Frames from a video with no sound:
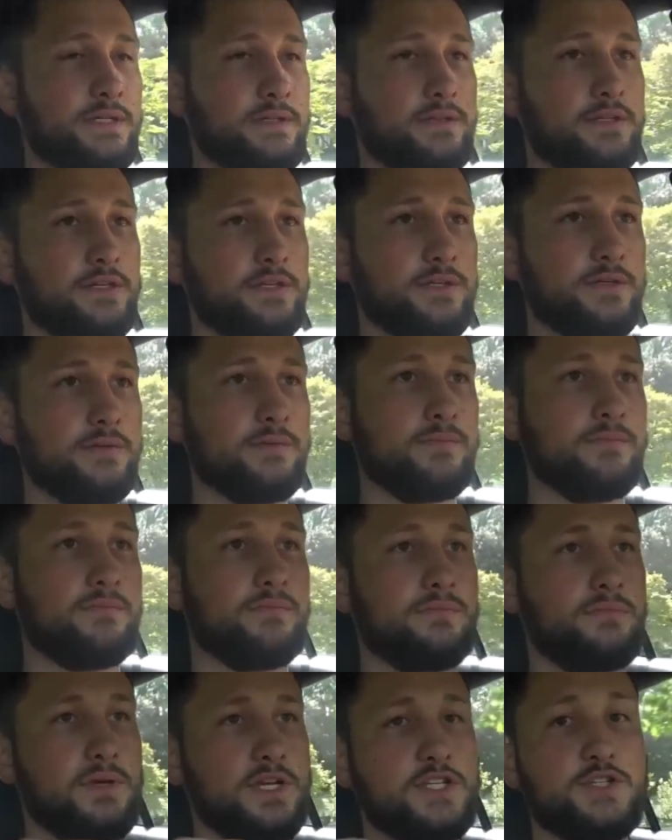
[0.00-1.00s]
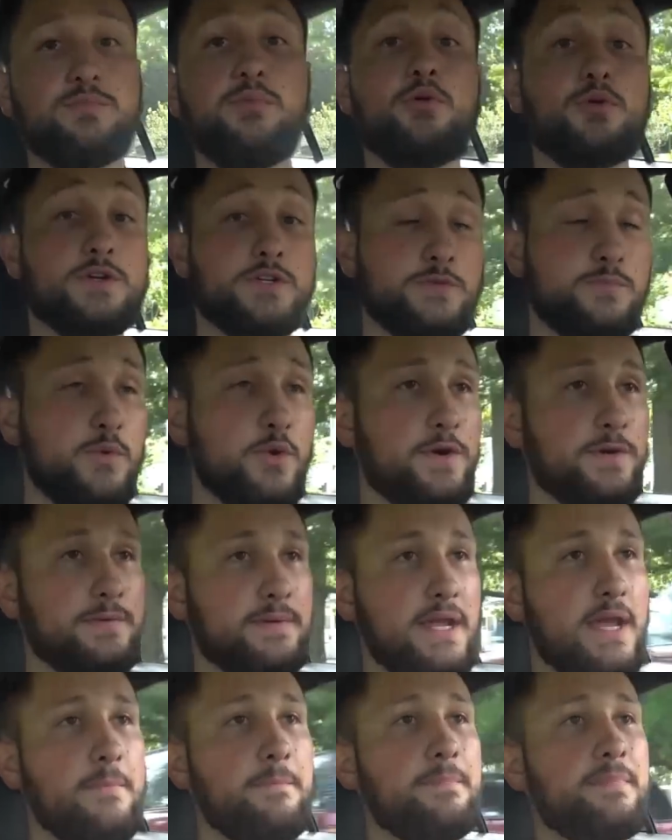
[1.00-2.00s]
the Explorer Sport.
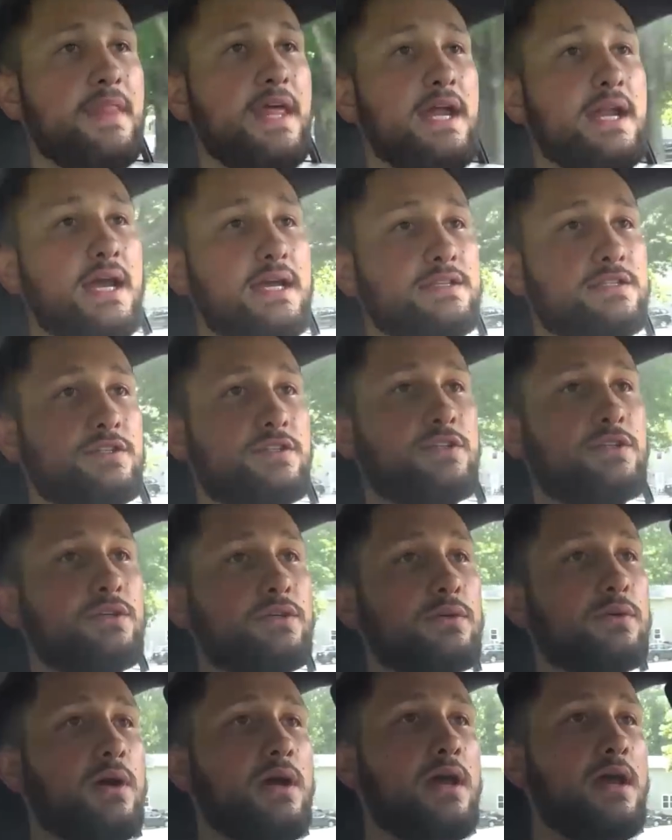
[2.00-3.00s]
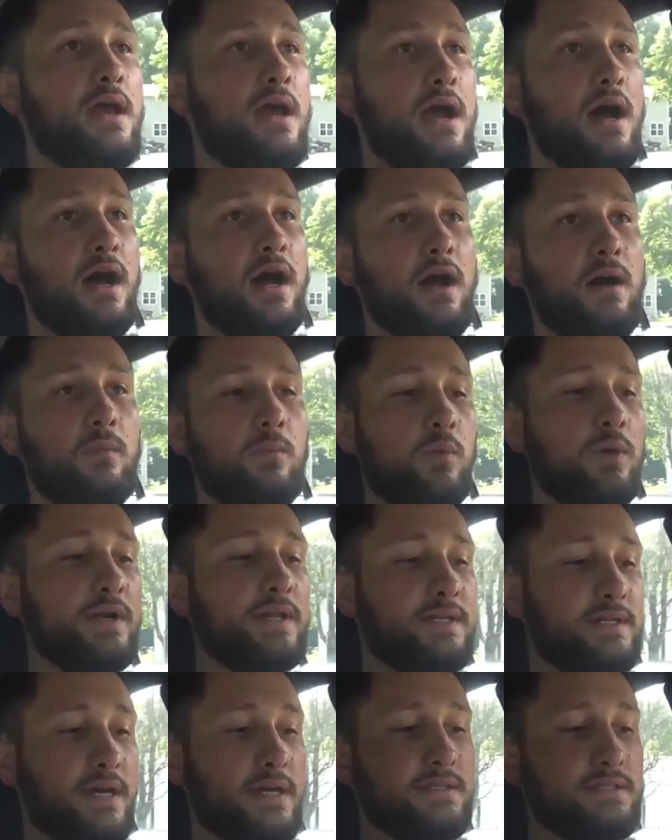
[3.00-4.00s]
Yep, that has it too. What
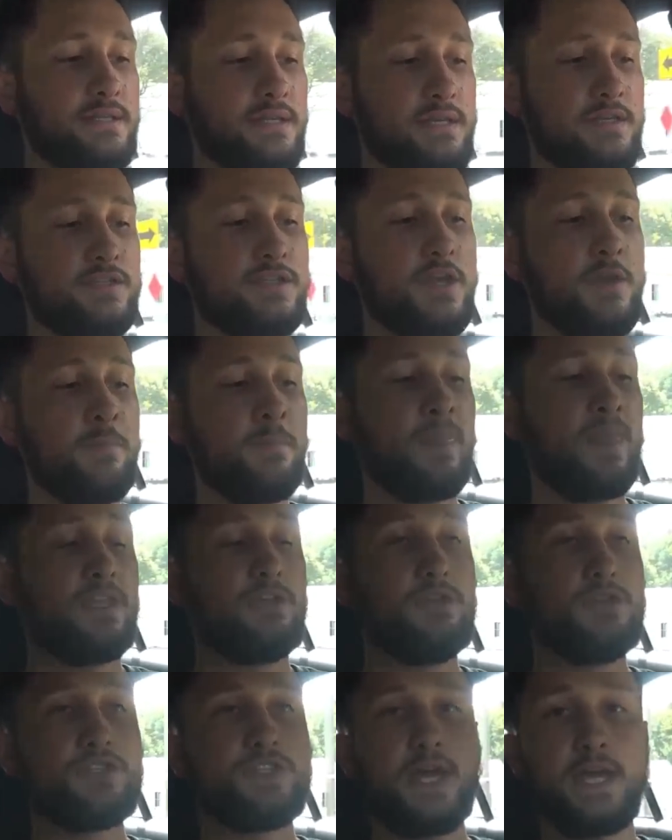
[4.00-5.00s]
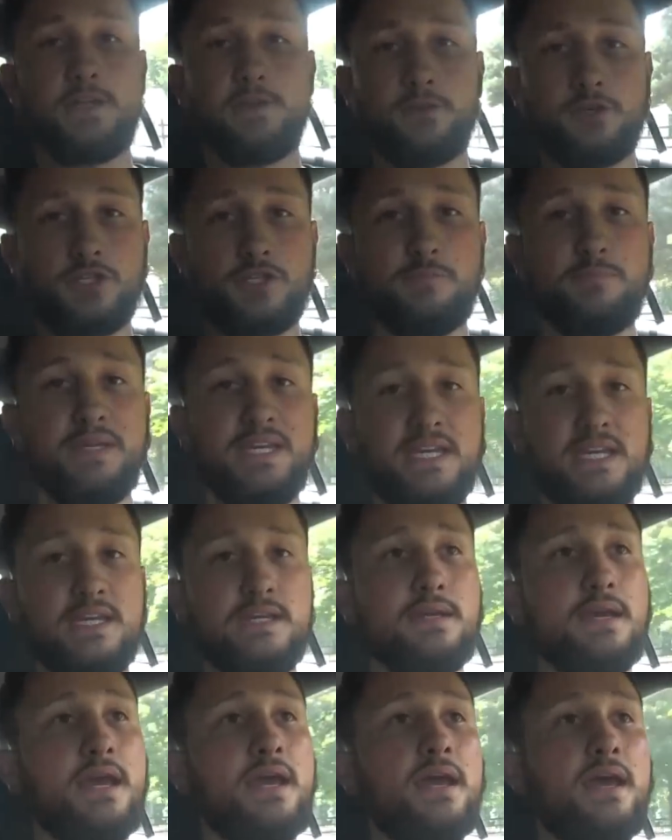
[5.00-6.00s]
it does is you set your
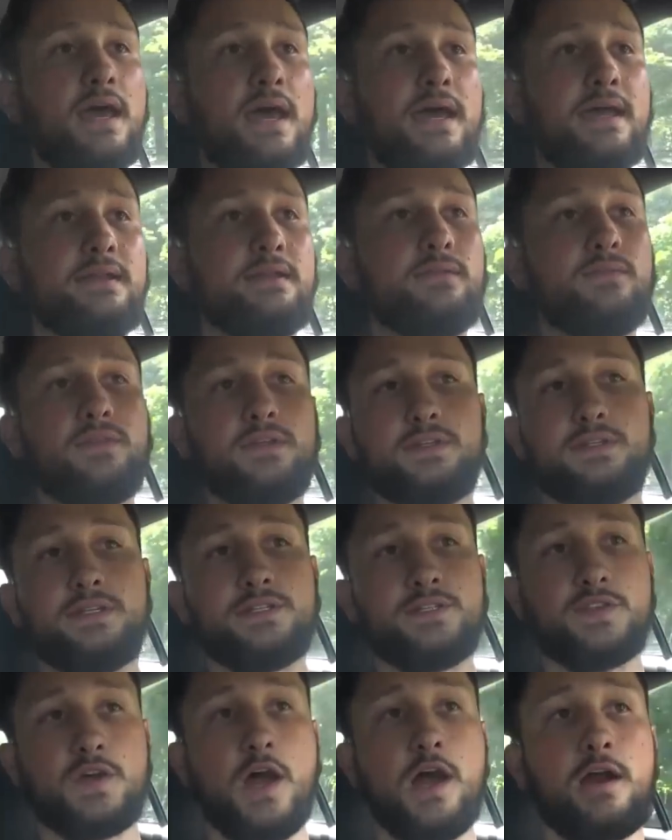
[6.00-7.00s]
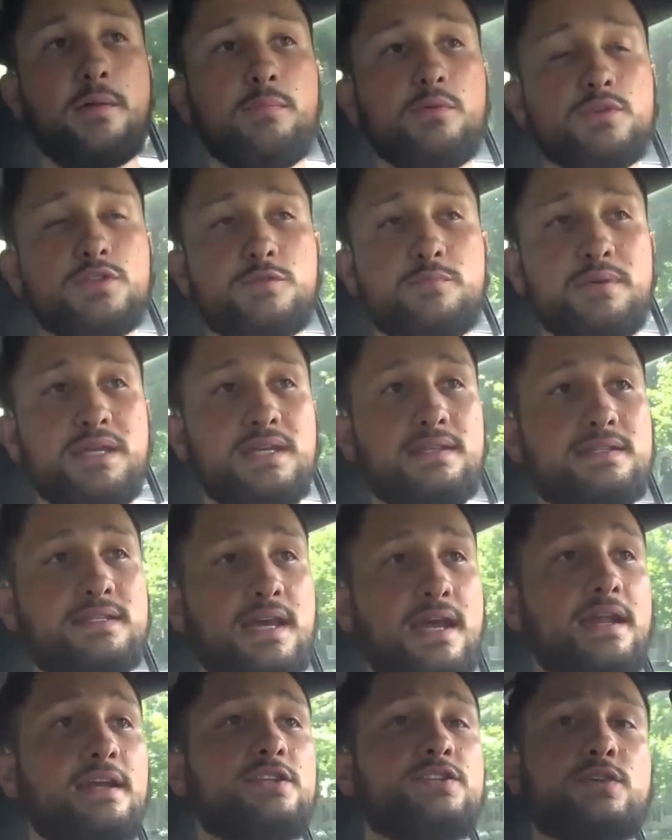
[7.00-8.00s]
speed at the desirable speed
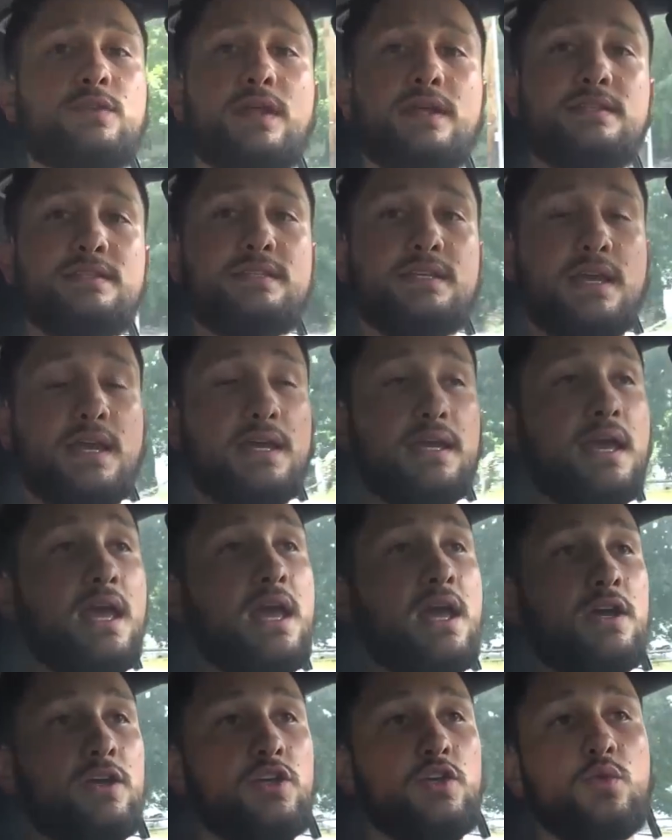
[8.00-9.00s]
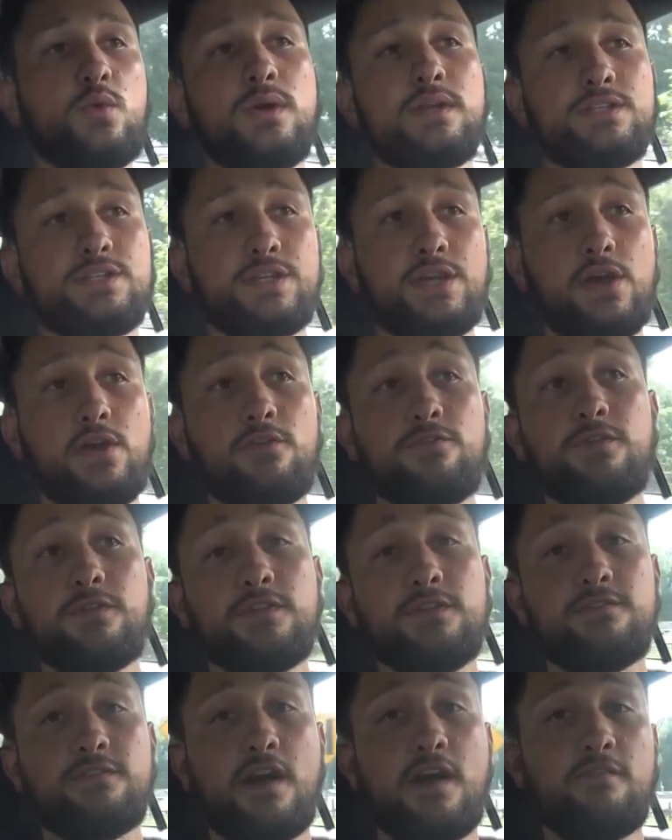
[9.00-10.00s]
setting. So let's say you want to go
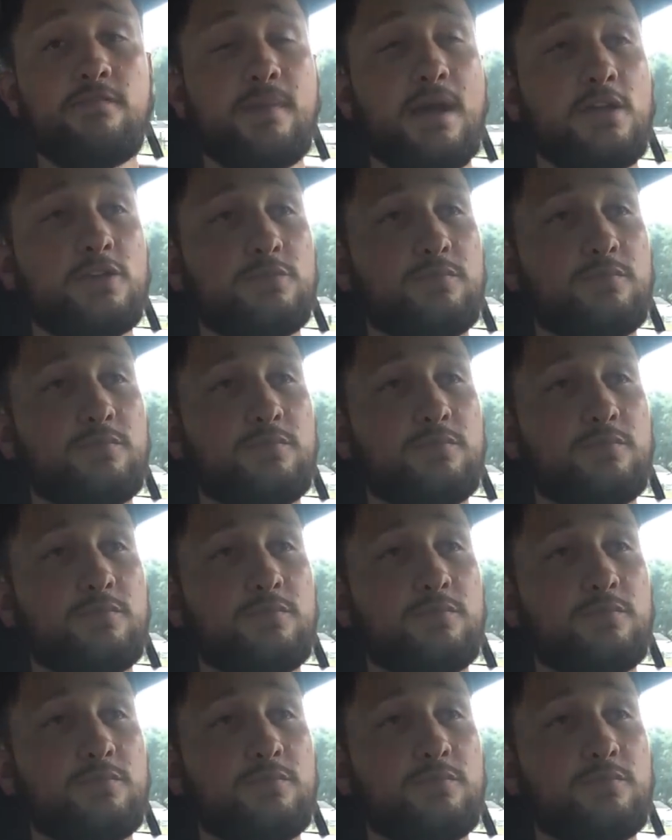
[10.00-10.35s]
55 miles